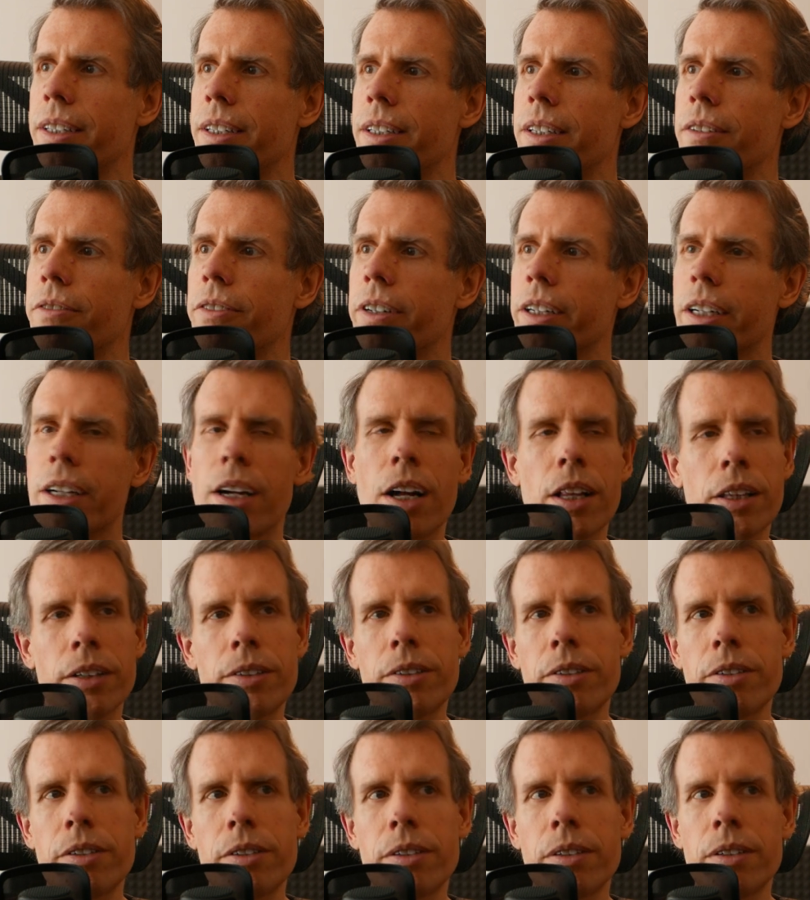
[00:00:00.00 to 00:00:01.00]
the different
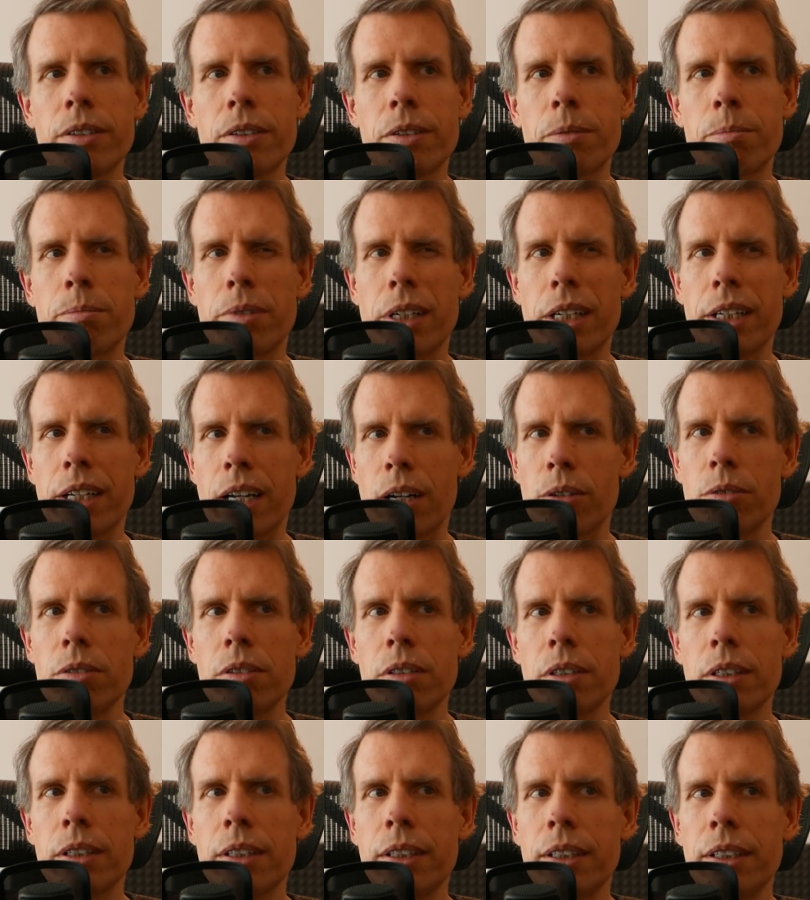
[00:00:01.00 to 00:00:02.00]
colors spread
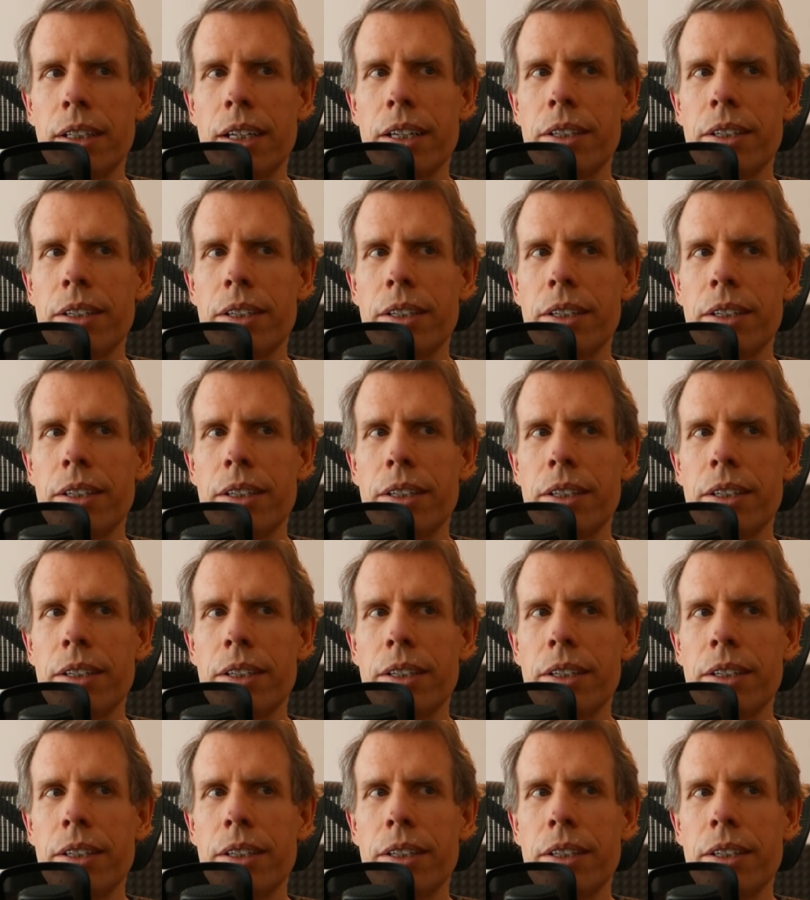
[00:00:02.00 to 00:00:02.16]
out